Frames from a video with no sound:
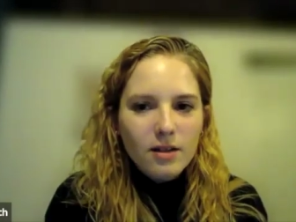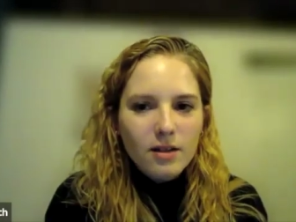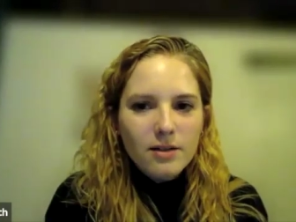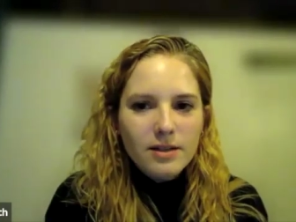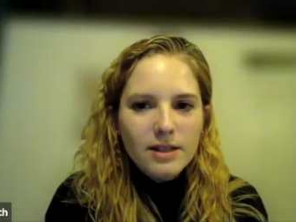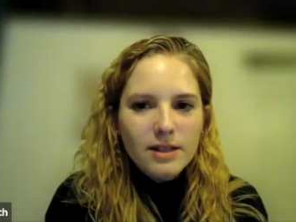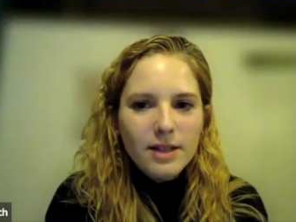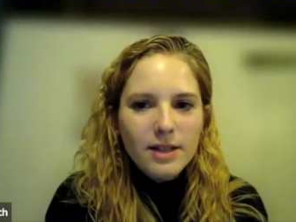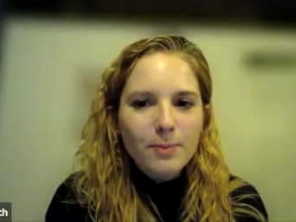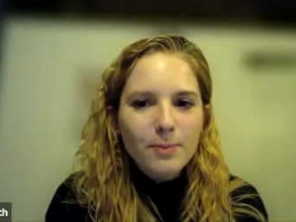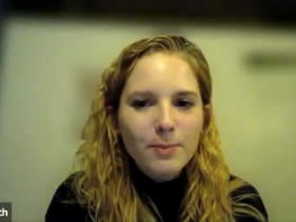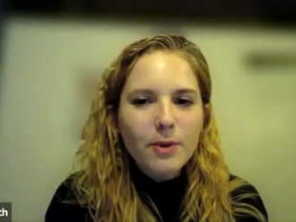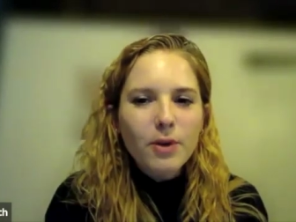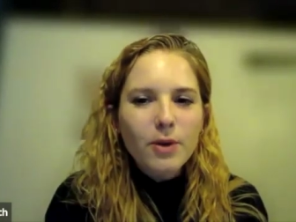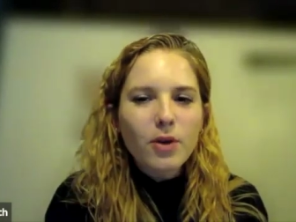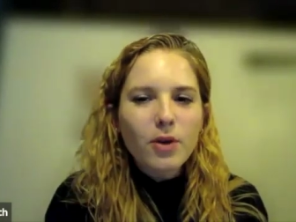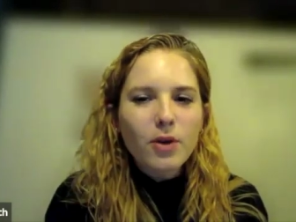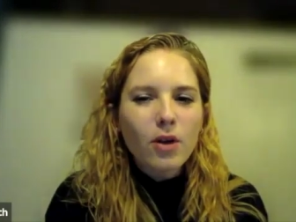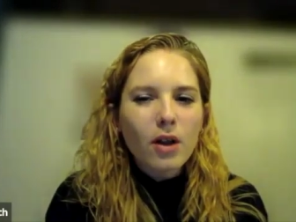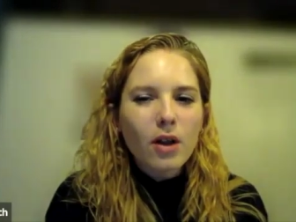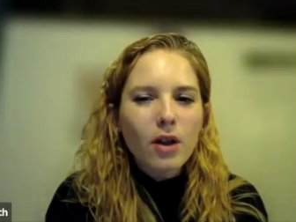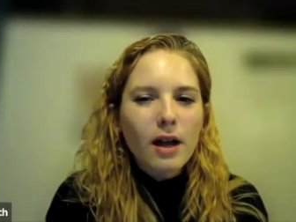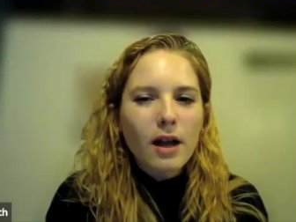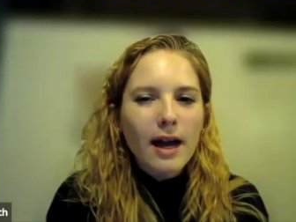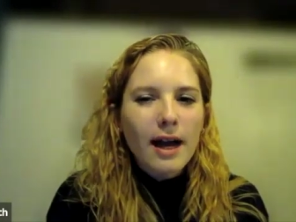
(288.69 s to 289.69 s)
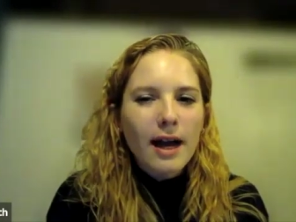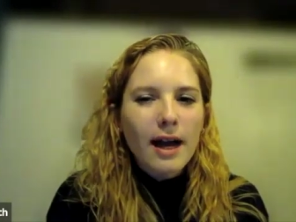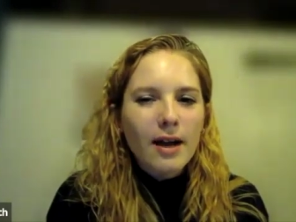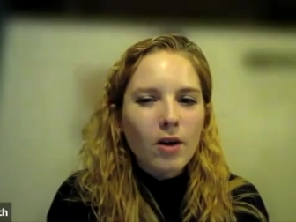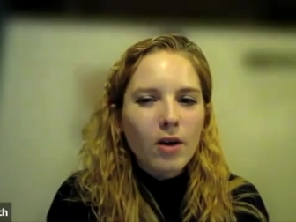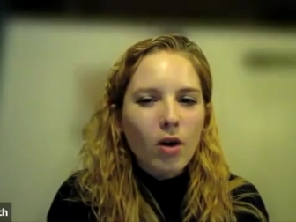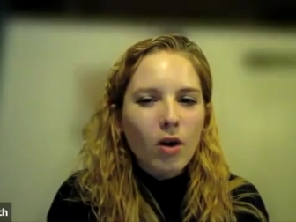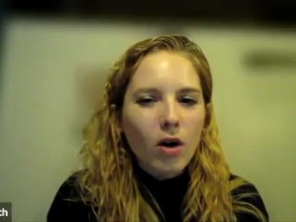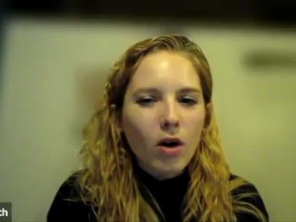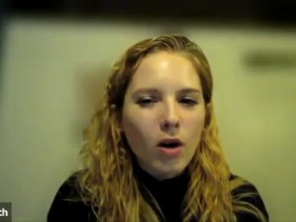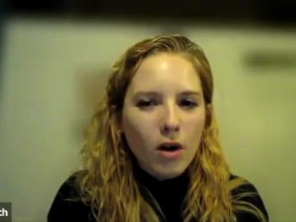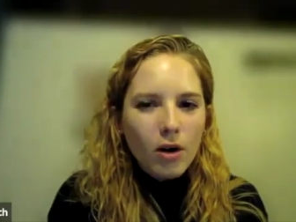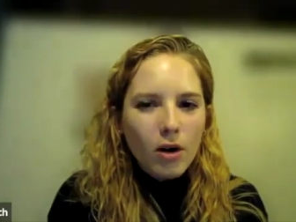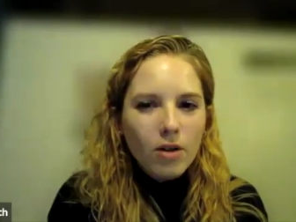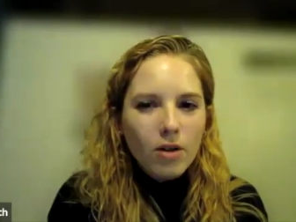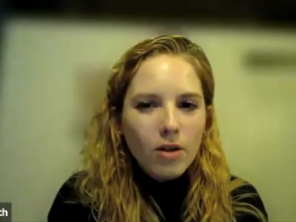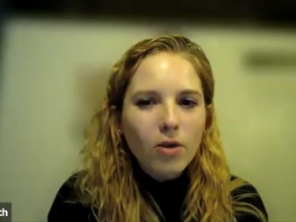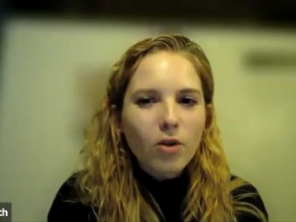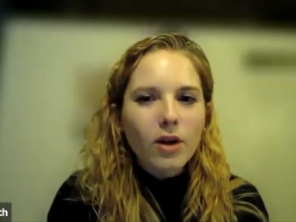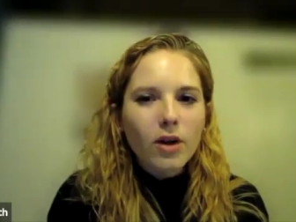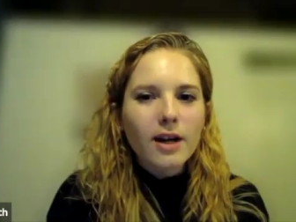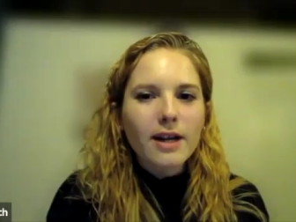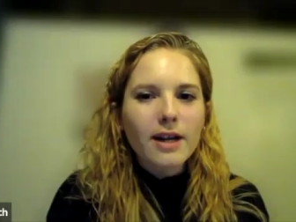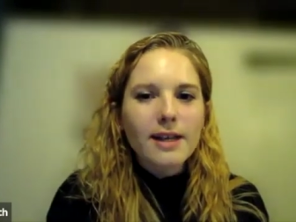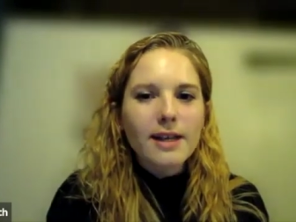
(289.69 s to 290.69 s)
typical at all,
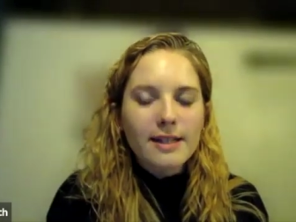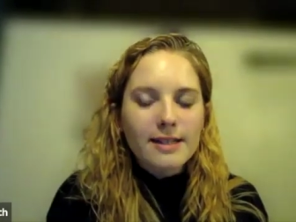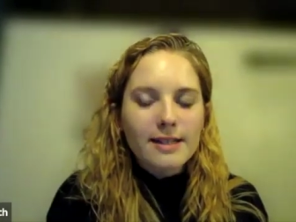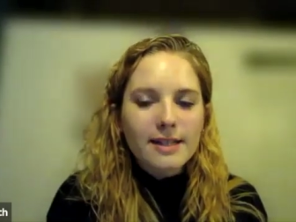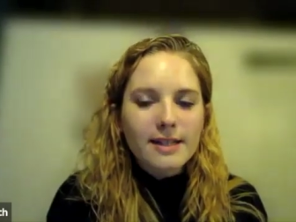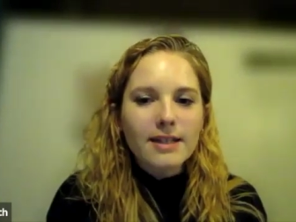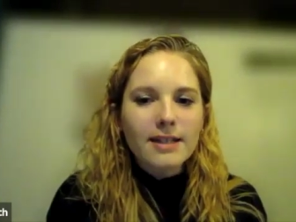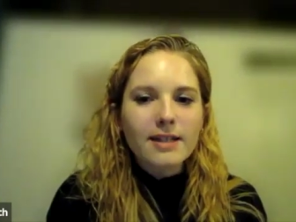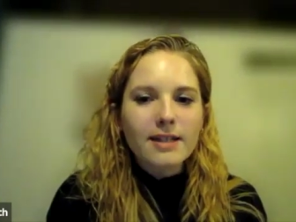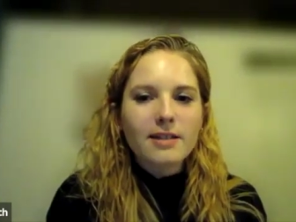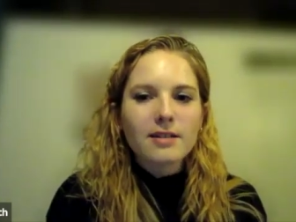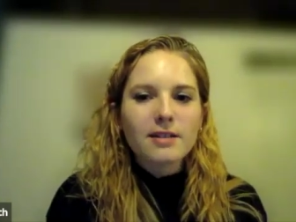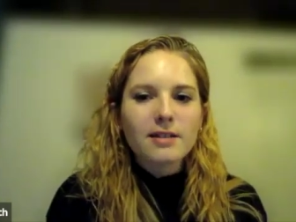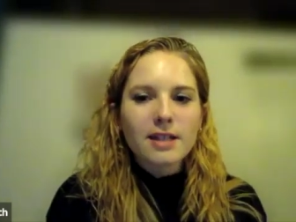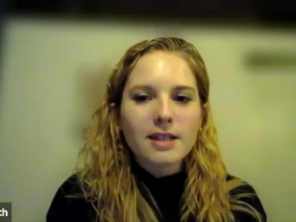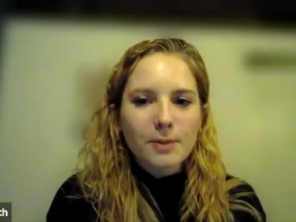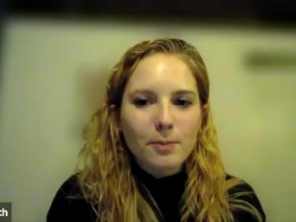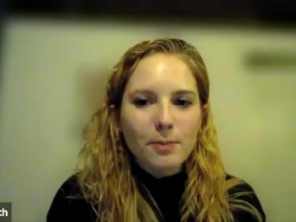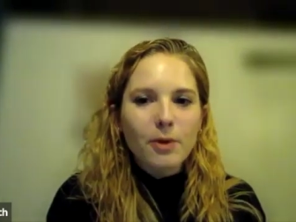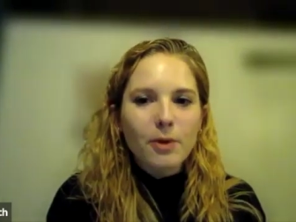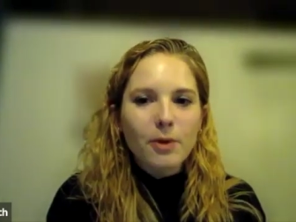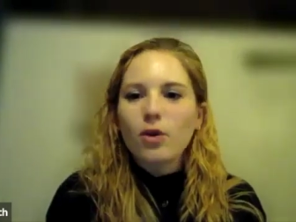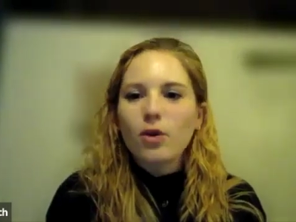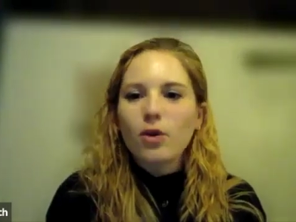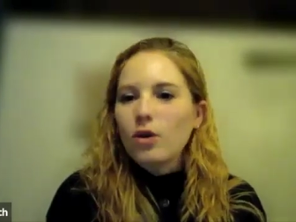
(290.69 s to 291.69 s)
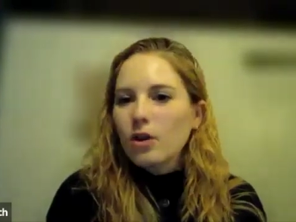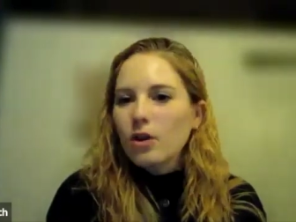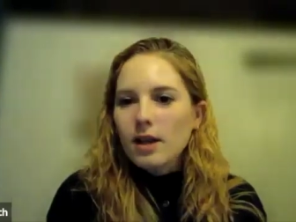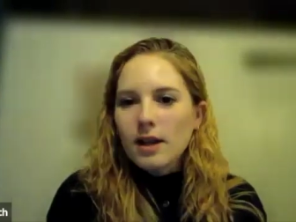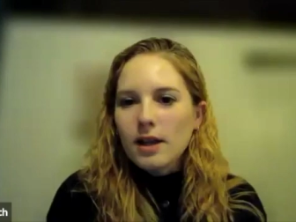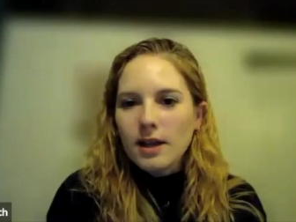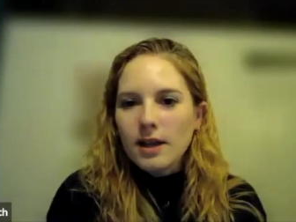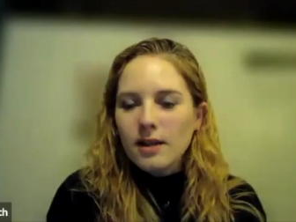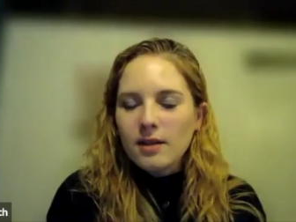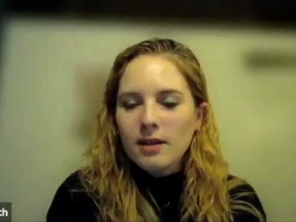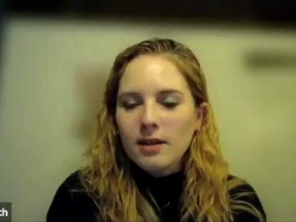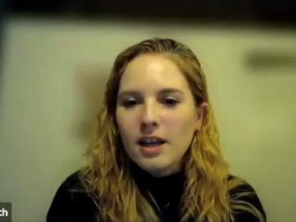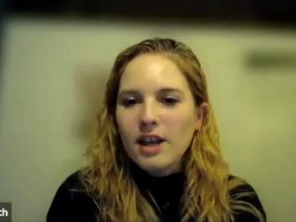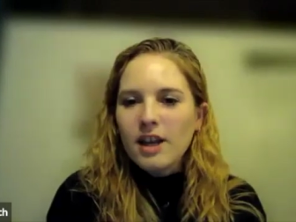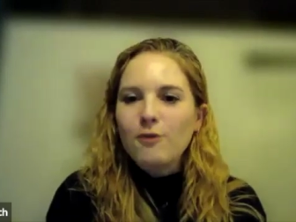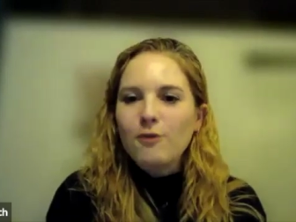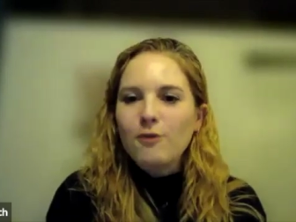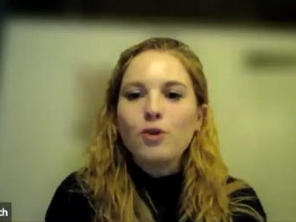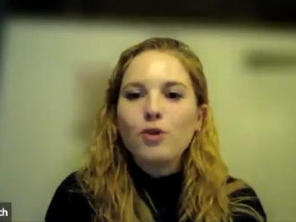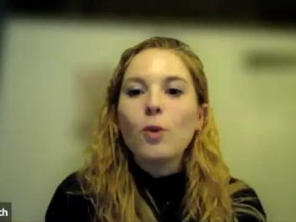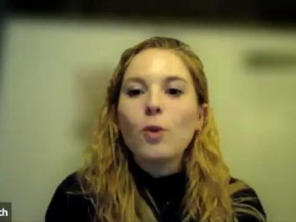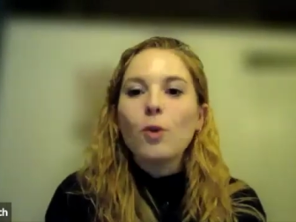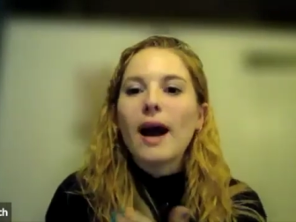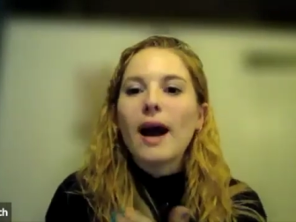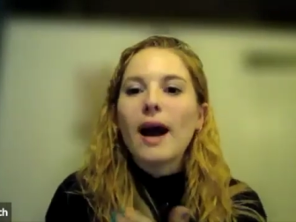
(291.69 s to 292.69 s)
or is it typical in if
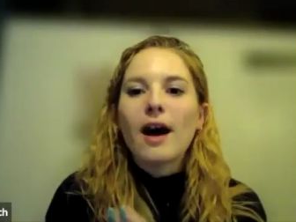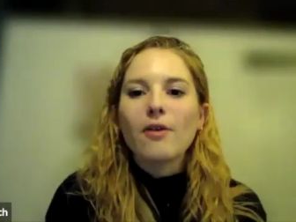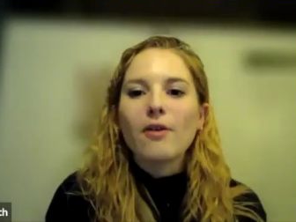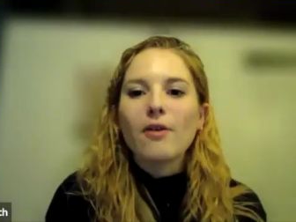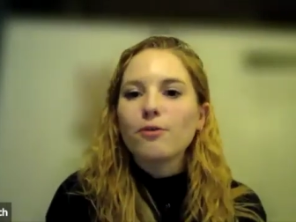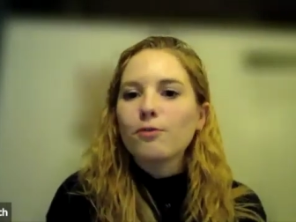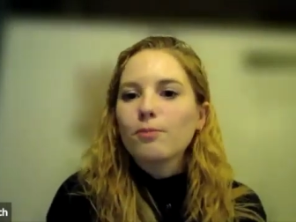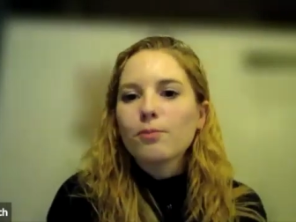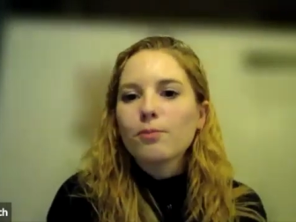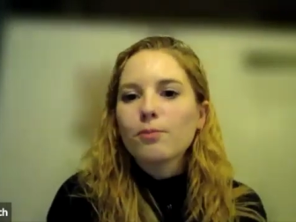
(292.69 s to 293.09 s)
you have